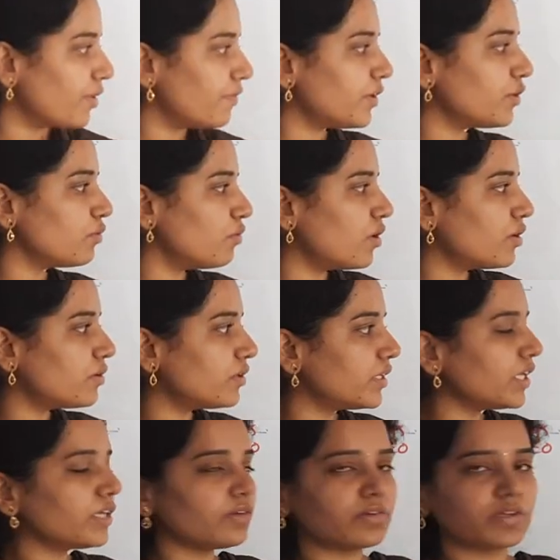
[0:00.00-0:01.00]
you want to
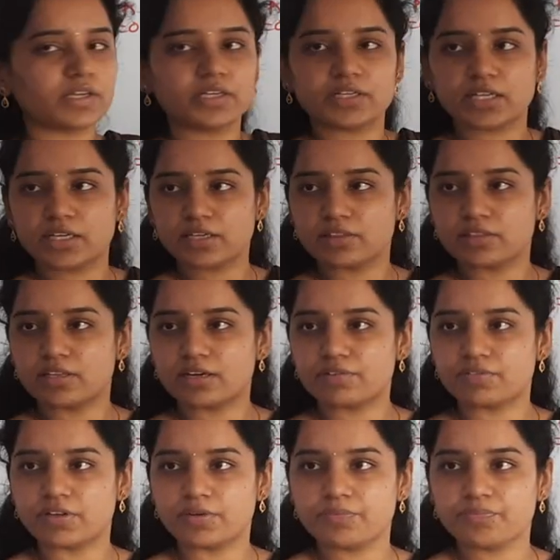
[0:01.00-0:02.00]
take, you can take in that
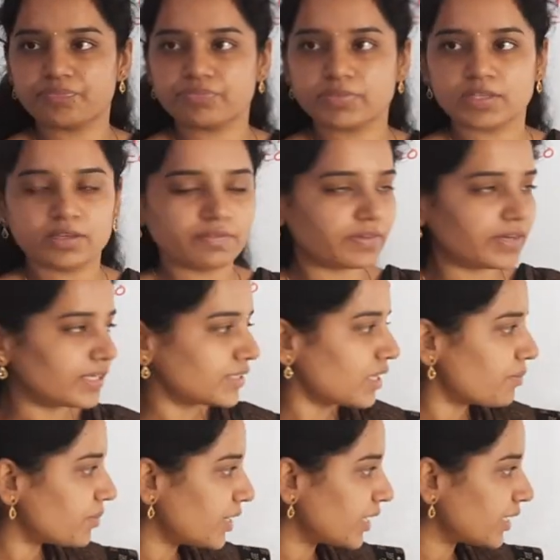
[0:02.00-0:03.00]
way. For
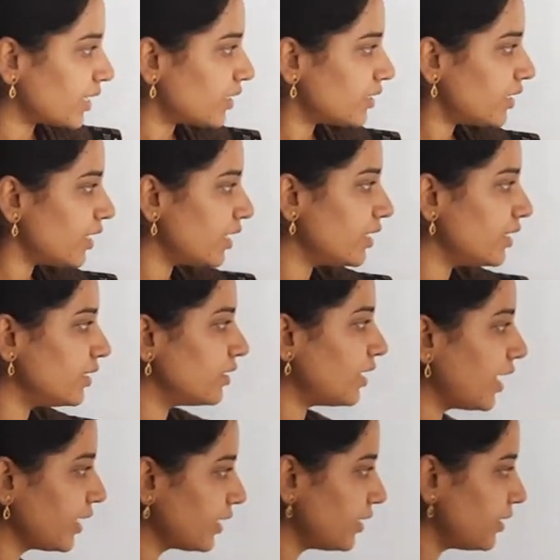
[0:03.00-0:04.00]
example, I can take here
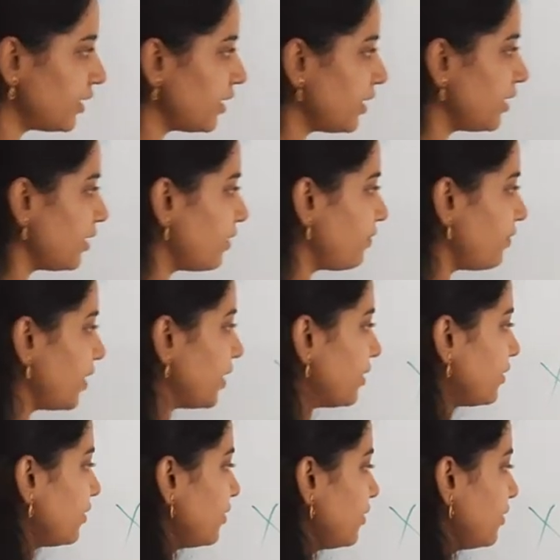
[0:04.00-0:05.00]
y. I can
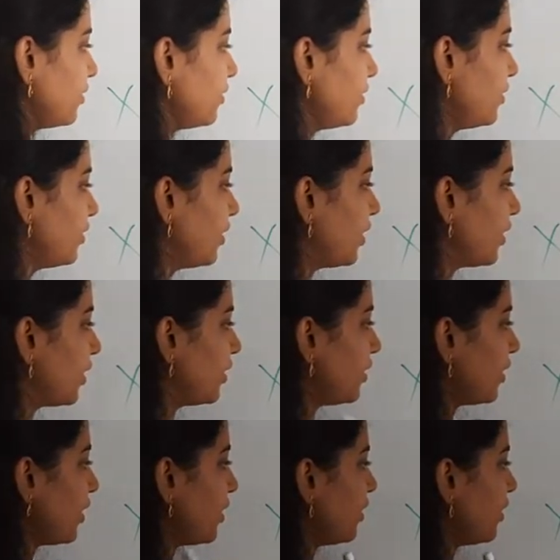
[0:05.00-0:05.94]
take